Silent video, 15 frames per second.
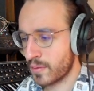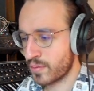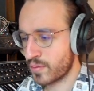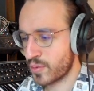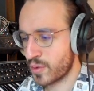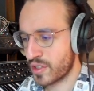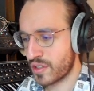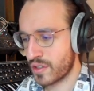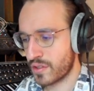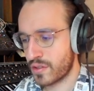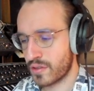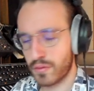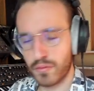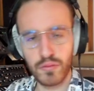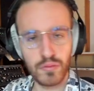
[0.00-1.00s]
which is
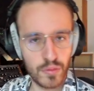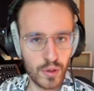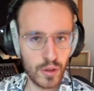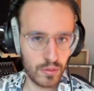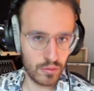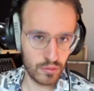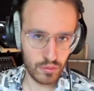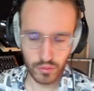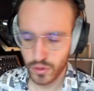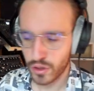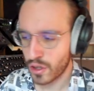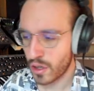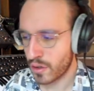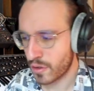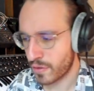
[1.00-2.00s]

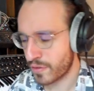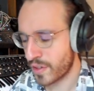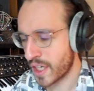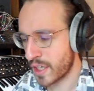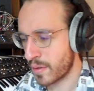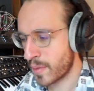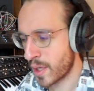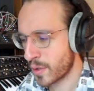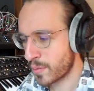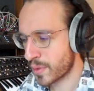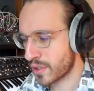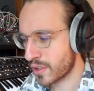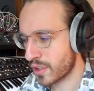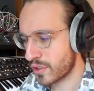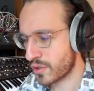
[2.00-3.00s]
not a fair amount, but
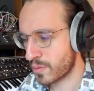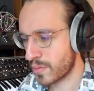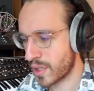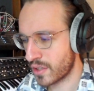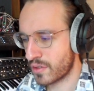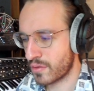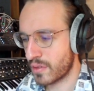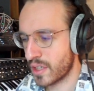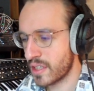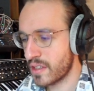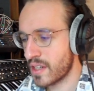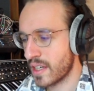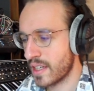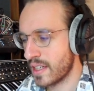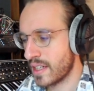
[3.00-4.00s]
not too much, right?
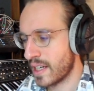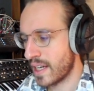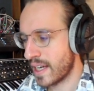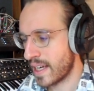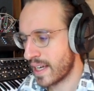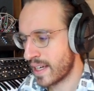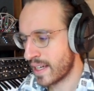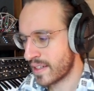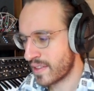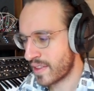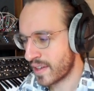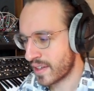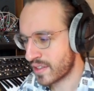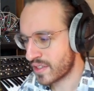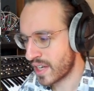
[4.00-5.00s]
And the
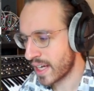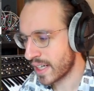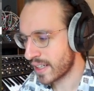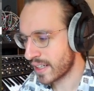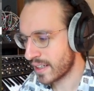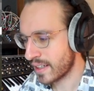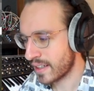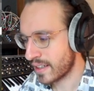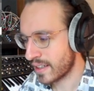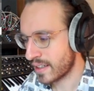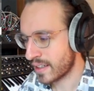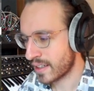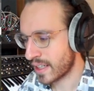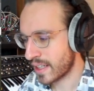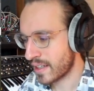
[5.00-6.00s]
attack
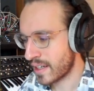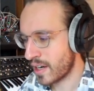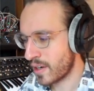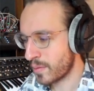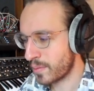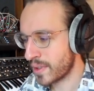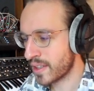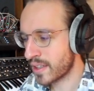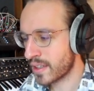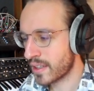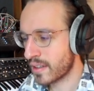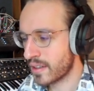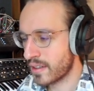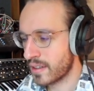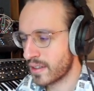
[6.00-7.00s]
can now be
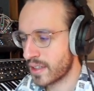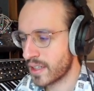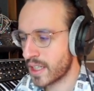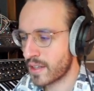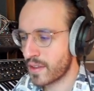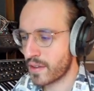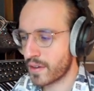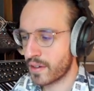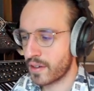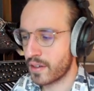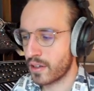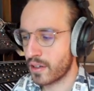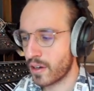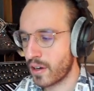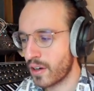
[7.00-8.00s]
either
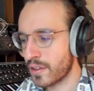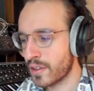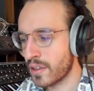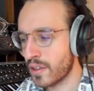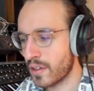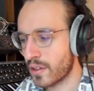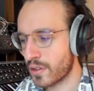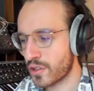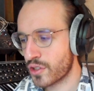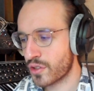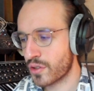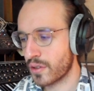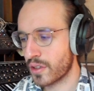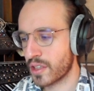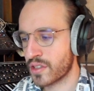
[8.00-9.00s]
long or
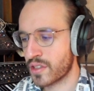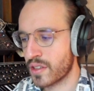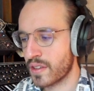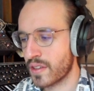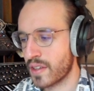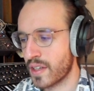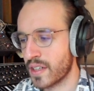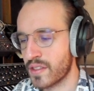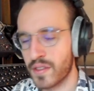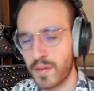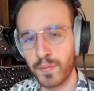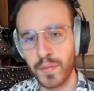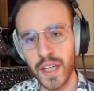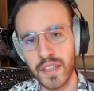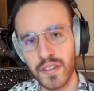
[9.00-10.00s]
short. There's a
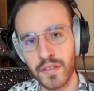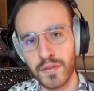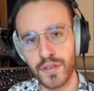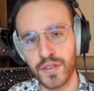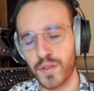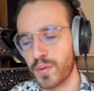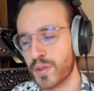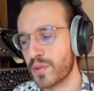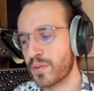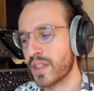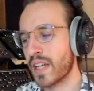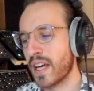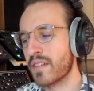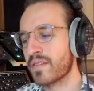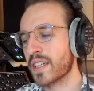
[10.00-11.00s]
big difference between
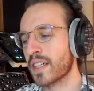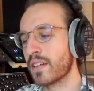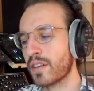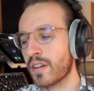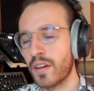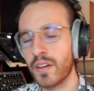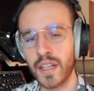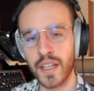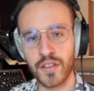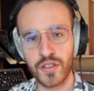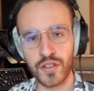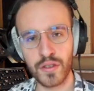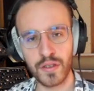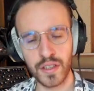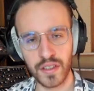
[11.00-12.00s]
having a long and a
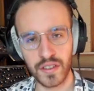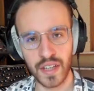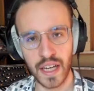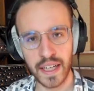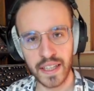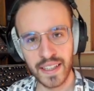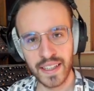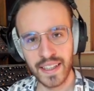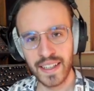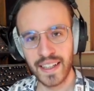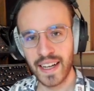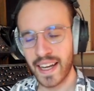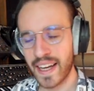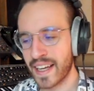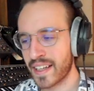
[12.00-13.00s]
short attack.
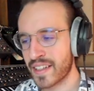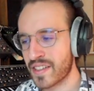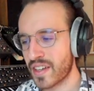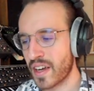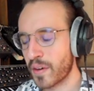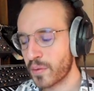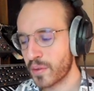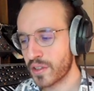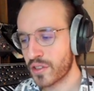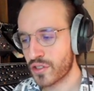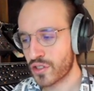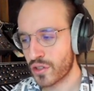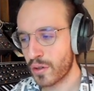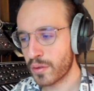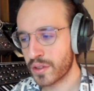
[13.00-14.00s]
And I want to
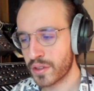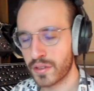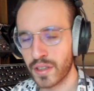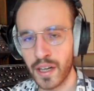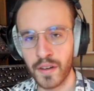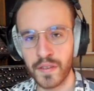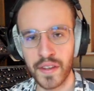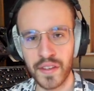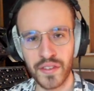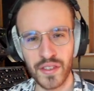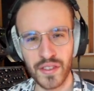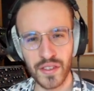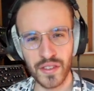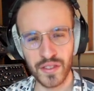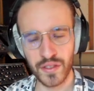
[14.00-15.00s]
show you now that this
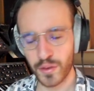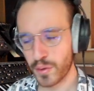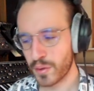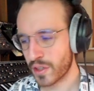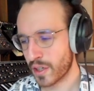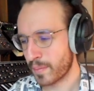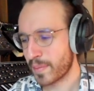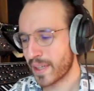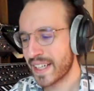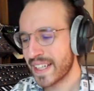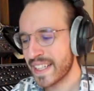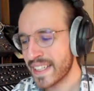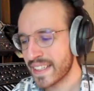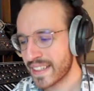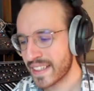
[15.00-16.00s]
is two
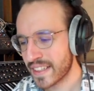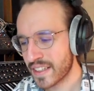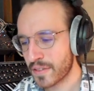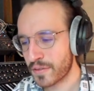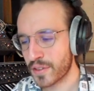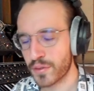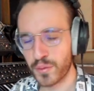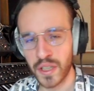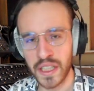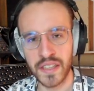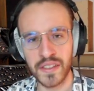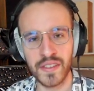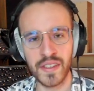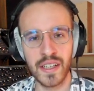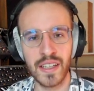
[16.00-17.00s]
completely different
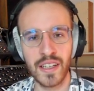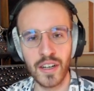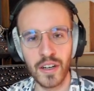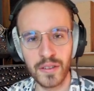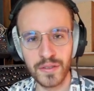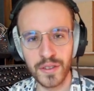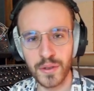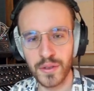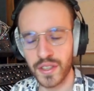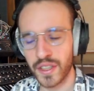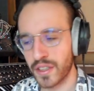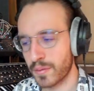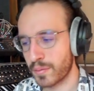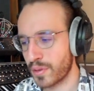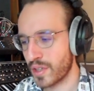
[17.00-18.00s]
ways of using
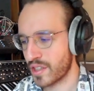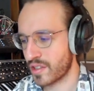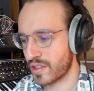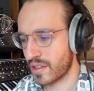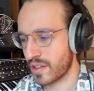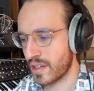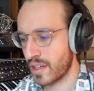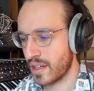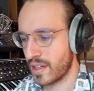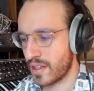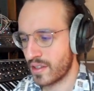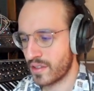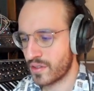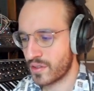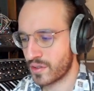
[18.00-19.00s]
compression.
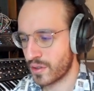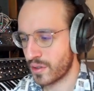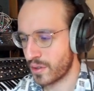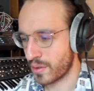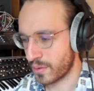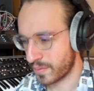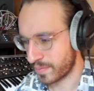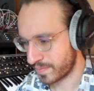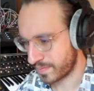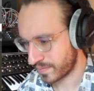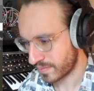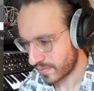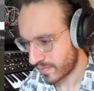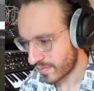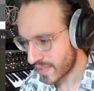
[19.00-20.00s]
So
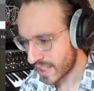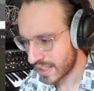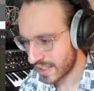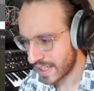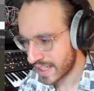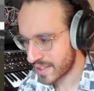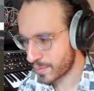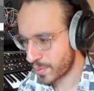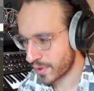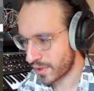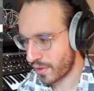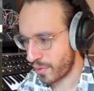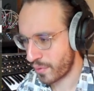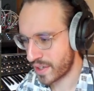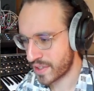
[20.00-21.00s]
let's put the
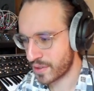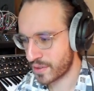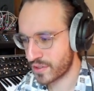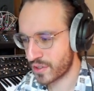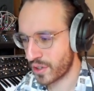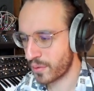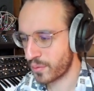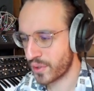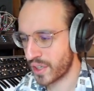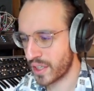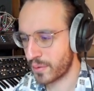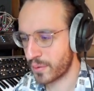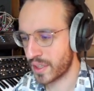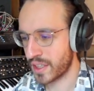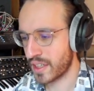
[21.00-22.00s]
threshold somewhere
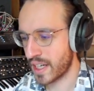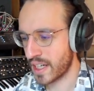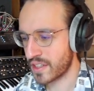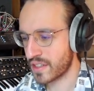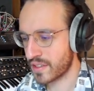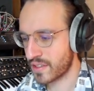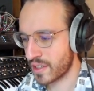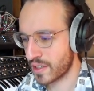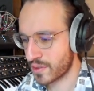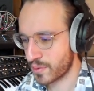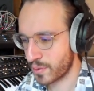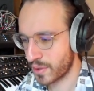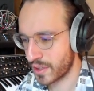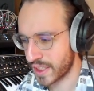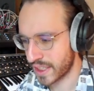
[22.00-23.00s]
where it actually starts
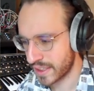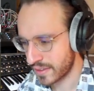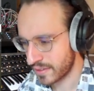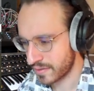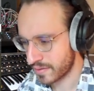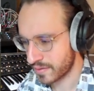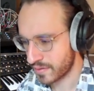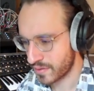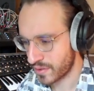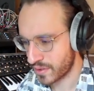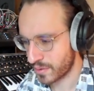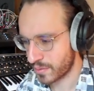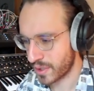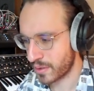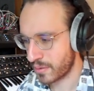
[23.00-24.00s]
working,
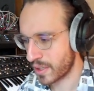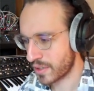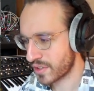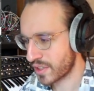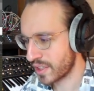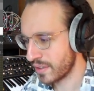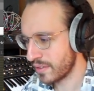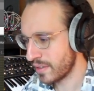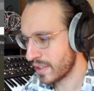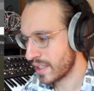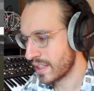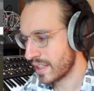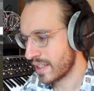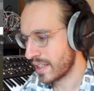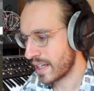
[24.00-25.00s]
somewhere around here.
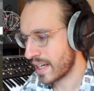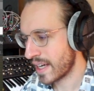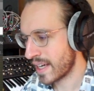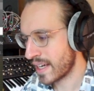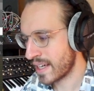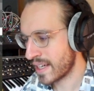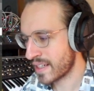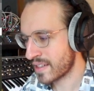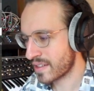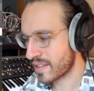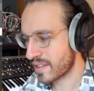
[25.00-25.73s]
And